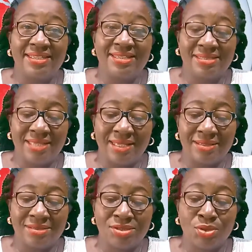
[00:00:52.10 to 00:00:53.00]

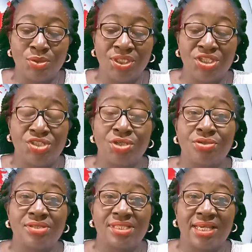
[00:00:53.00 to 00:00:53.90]
Eastern Zone
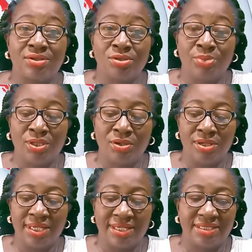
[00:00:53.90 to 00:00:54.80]
Ijaws cannot be
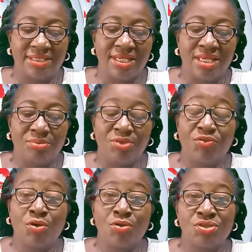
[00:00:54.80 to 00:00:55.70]
conquered
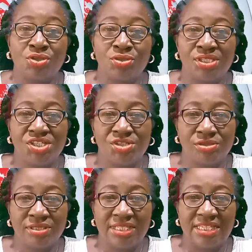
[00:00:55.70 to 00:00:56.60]
before
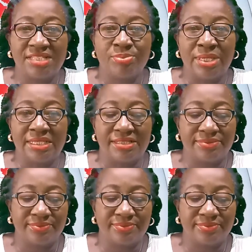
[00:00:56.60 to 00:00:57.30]
consultation is made.